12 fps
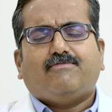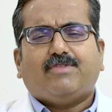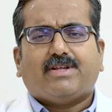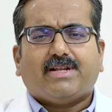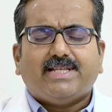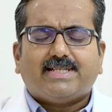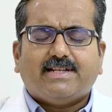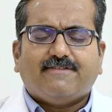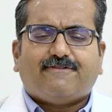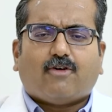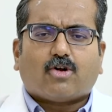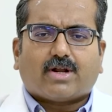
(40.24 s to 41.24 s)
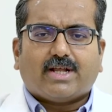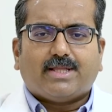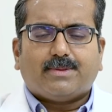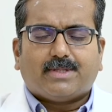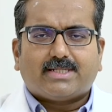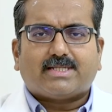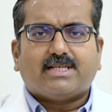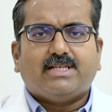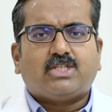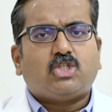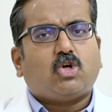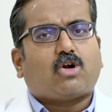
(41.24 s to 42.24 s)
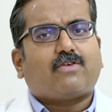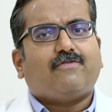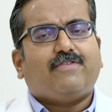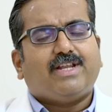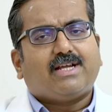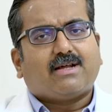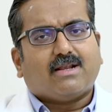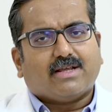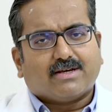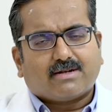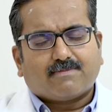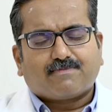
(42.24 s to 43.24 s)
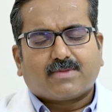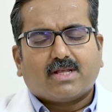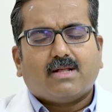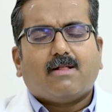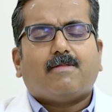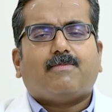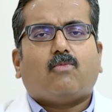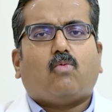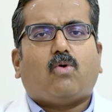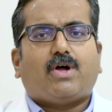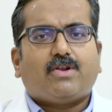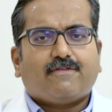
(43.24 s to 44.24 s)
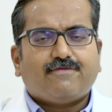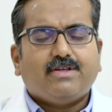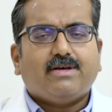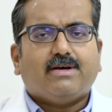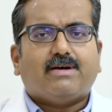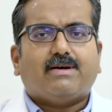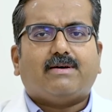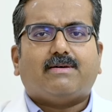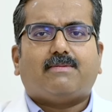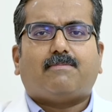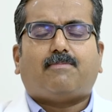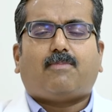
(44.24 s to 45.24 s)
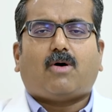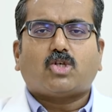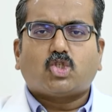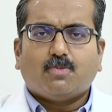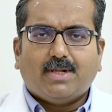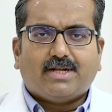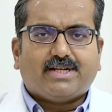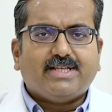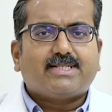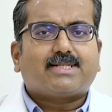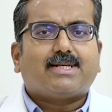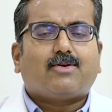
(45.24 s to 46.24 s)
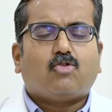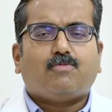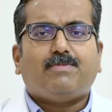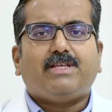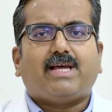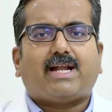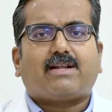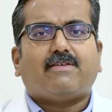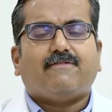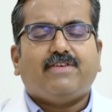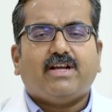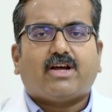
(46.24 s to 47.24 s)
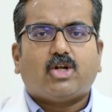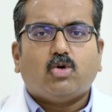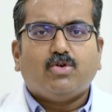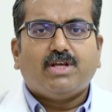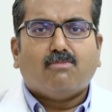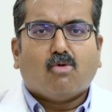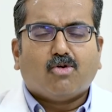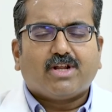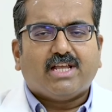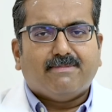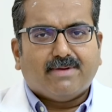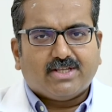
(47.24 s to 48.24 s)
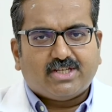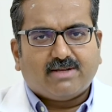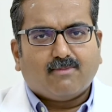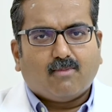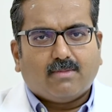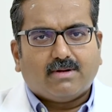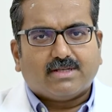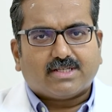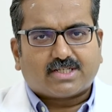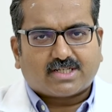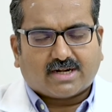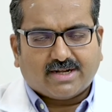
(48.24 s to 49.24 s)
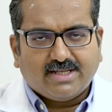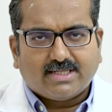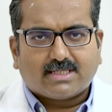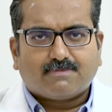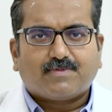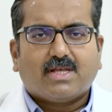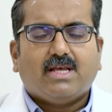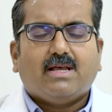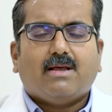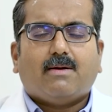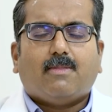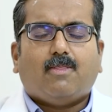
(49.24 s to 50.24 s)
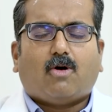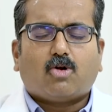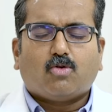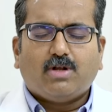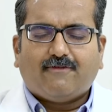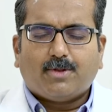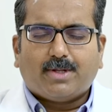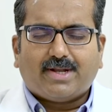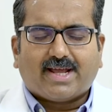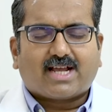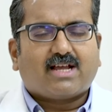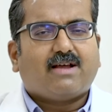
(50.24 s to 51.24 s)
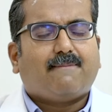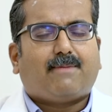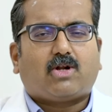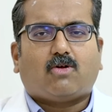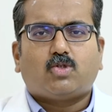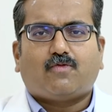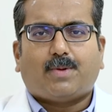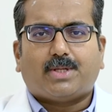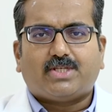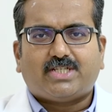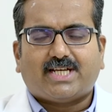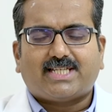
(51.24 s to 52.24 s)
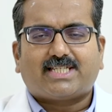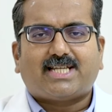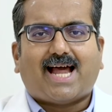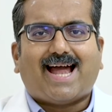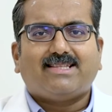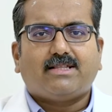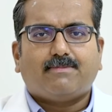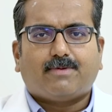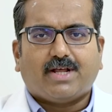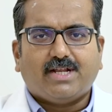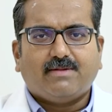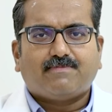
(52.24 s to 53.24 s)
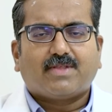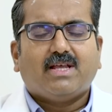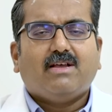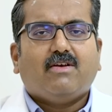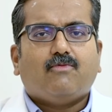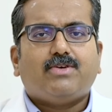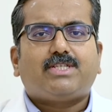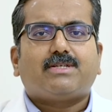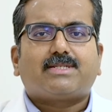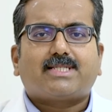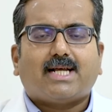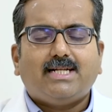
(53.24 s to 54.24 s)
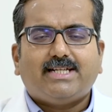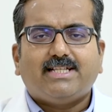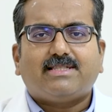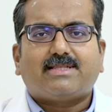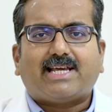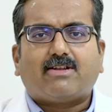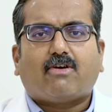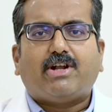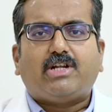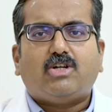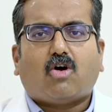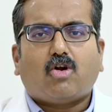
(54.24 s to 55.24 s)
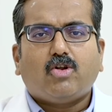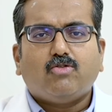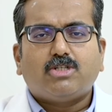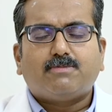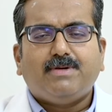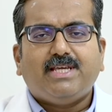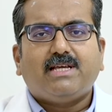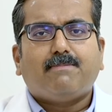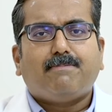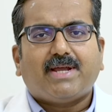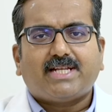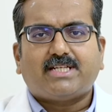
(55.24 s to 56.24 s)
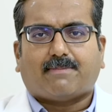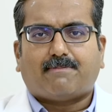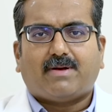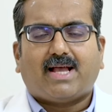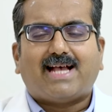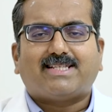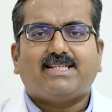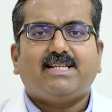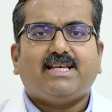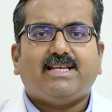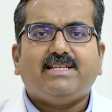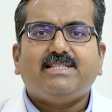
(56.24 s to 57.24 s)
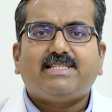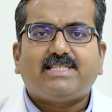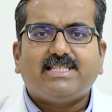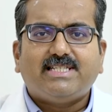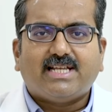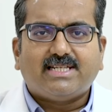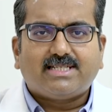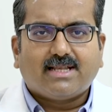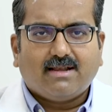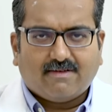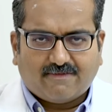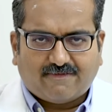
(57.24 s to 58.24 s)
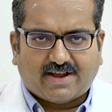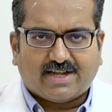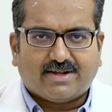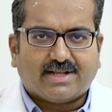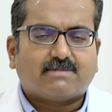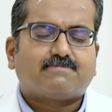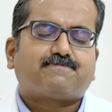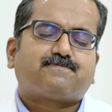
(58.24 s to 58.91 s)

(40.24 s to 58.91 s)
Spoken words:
The reason for this is not very clear. One of the possibilities could be that we are doing more imaging studies, not only for the neck but also for the chest and the brain, which result in thyroid nodules being picked up as an incidental finding.